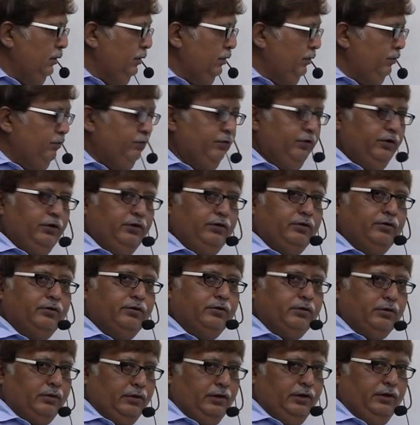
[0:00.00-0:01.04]
Is it
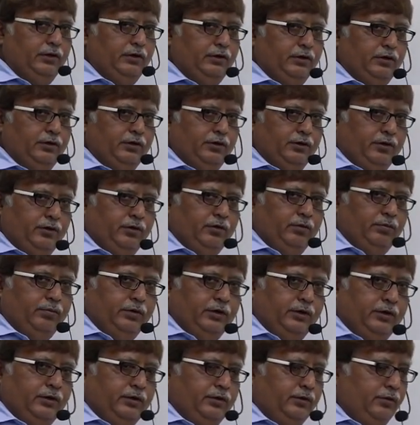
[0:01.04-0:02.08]
clear in your
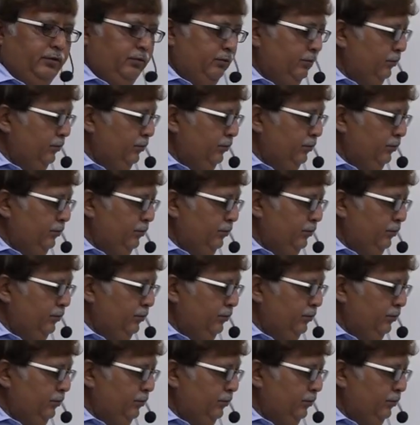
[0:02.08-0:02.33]
mind?